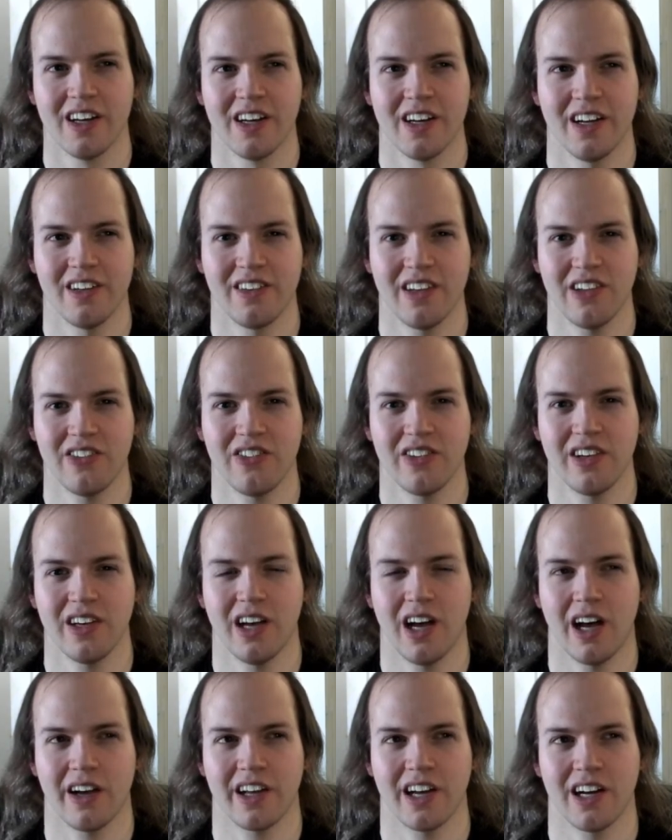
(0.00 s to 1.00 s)
It's actually
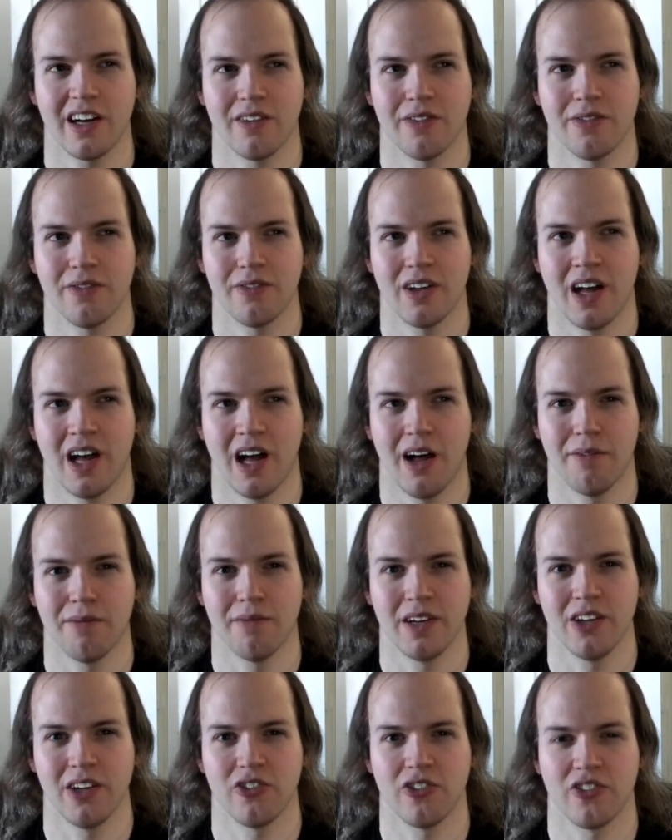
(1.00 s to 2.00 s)
kind of
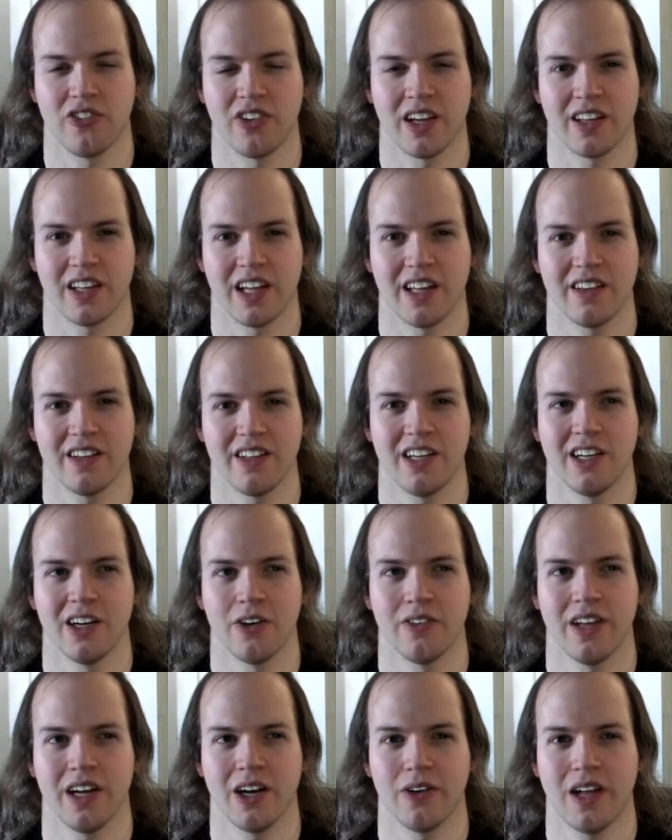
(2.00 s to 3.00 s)
interesting that they
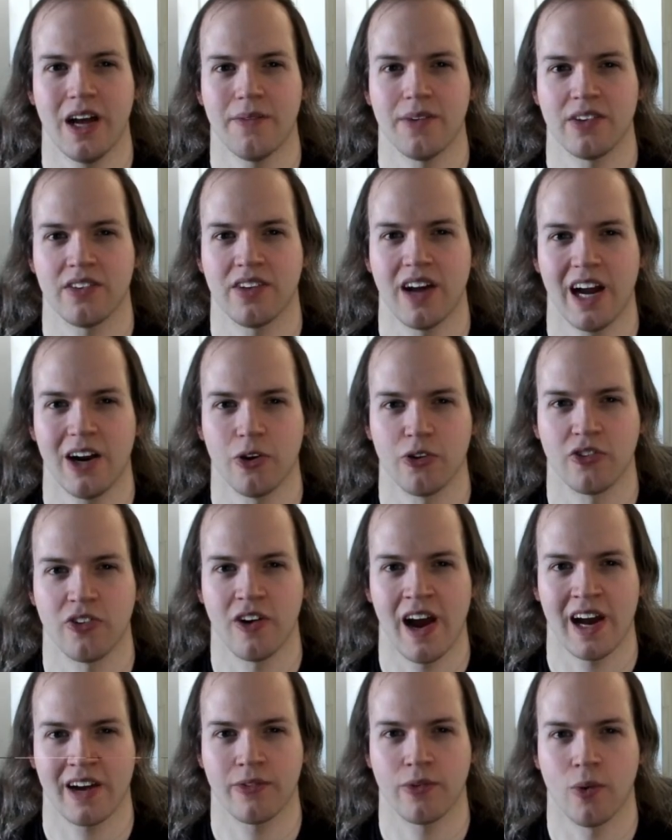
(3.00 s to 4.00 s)
don't have a title
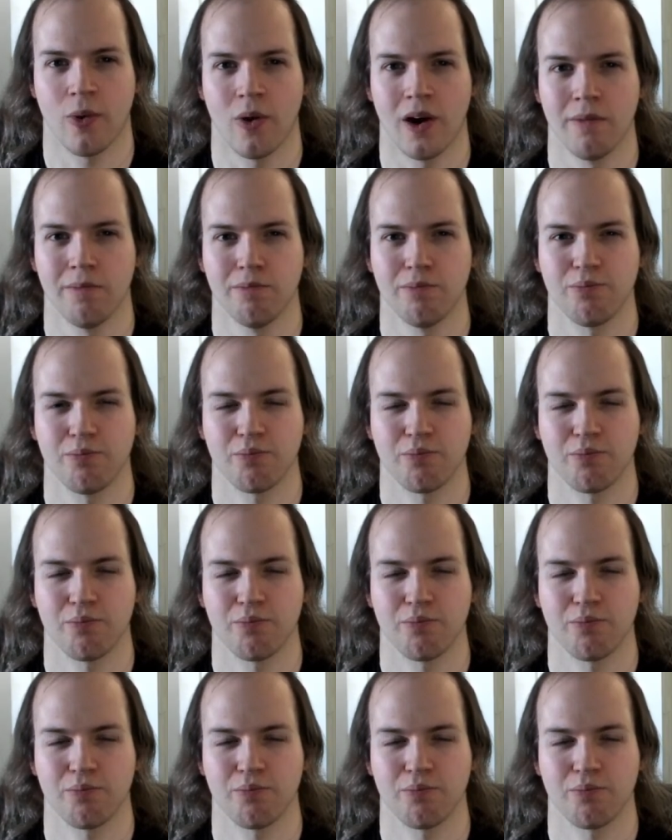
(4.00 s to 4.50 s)
track for